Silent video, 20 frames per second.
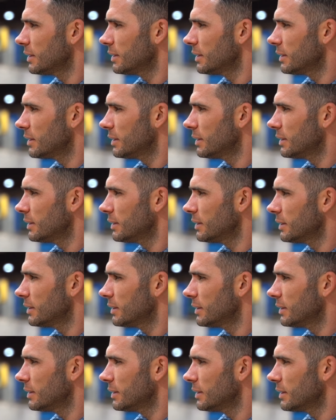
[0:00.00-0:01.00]

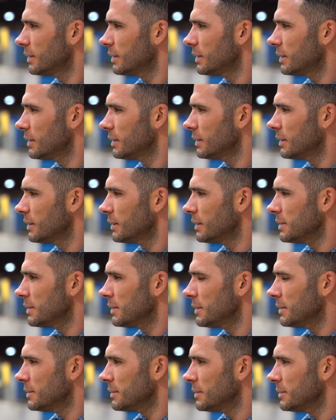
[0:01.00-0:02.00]

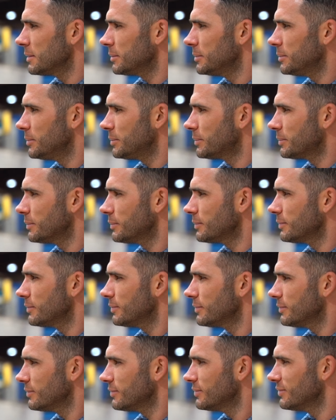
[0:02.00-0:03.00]

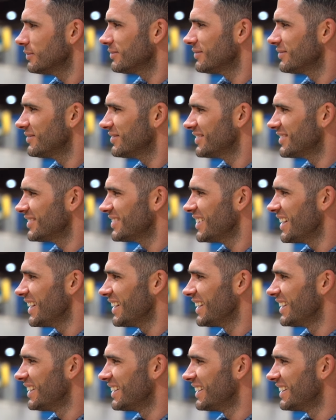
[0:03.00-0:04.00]

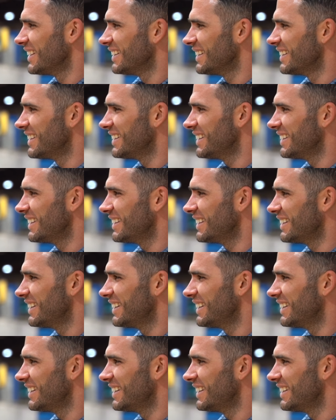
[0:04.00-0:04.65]
This person isn't speaking.